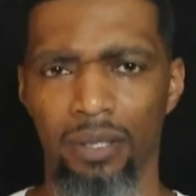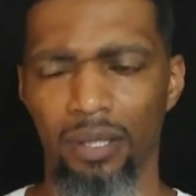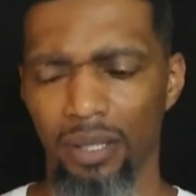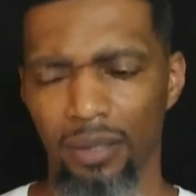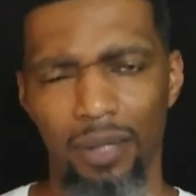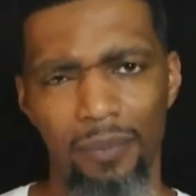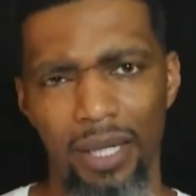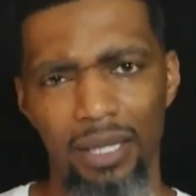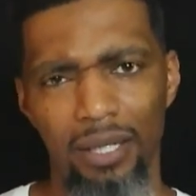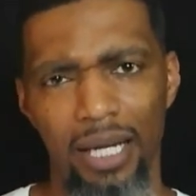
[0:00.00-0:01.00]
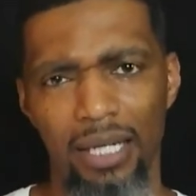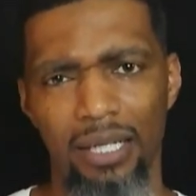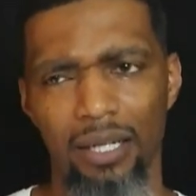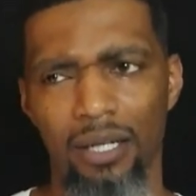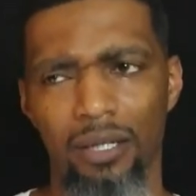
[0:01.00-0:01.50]
And I might look at it
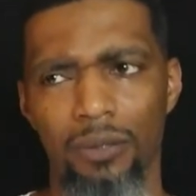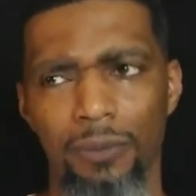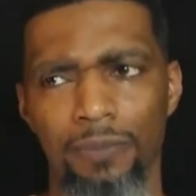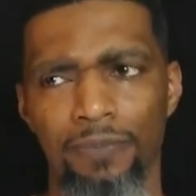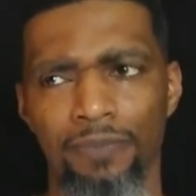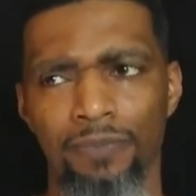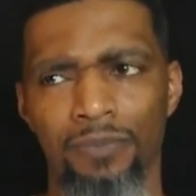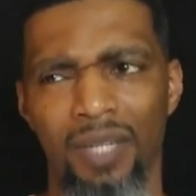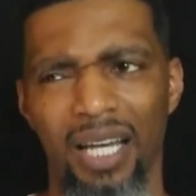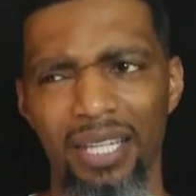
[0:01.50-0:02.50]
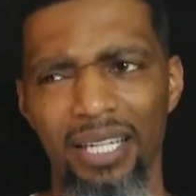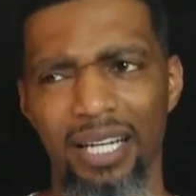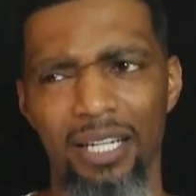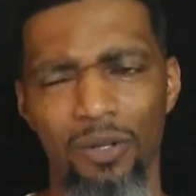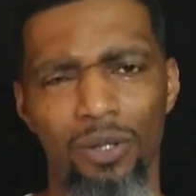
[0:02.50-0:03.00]
and go, I think I
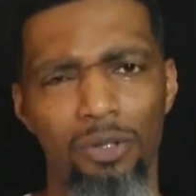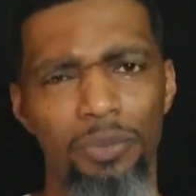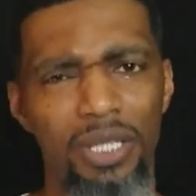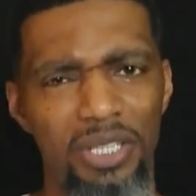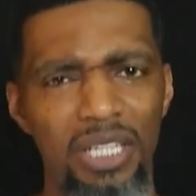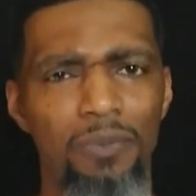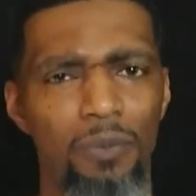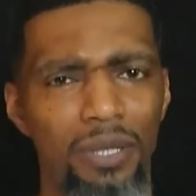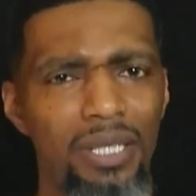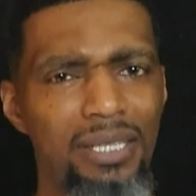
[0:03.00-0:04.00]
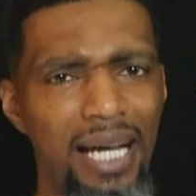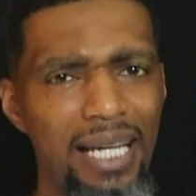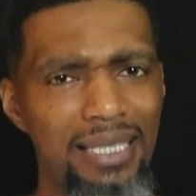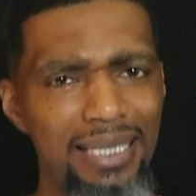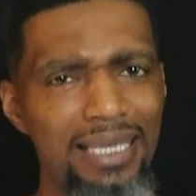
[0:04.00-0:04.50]
can go a little bit deeper with this
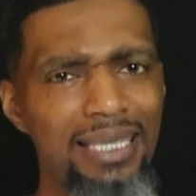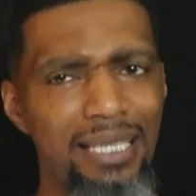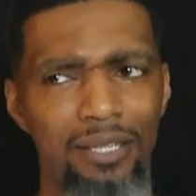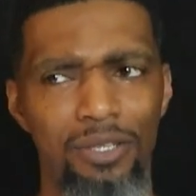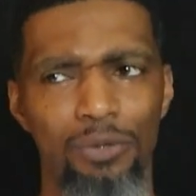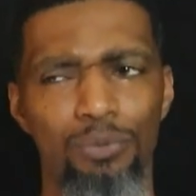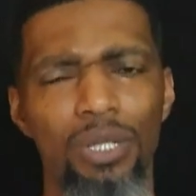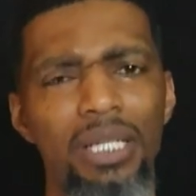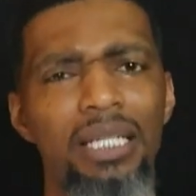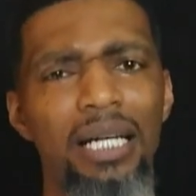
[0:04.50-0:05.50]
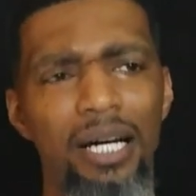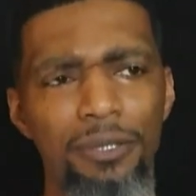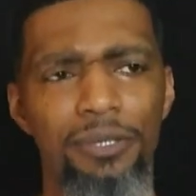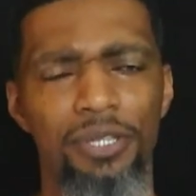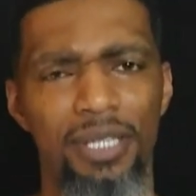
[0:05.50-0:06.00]
idea here to really
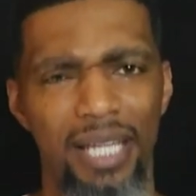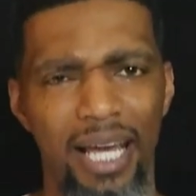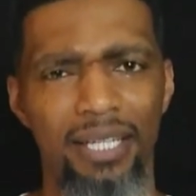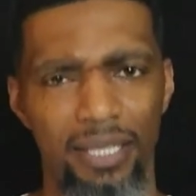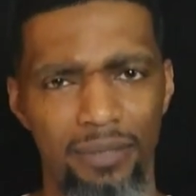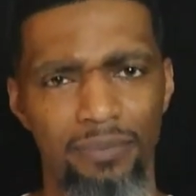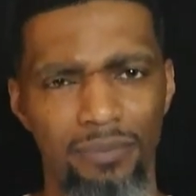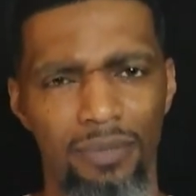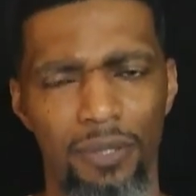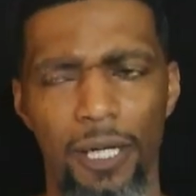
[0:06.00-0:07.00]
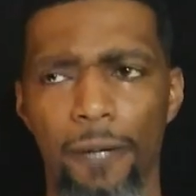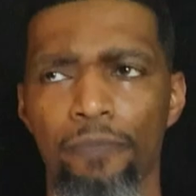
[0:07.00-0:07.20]
understand it. Okay.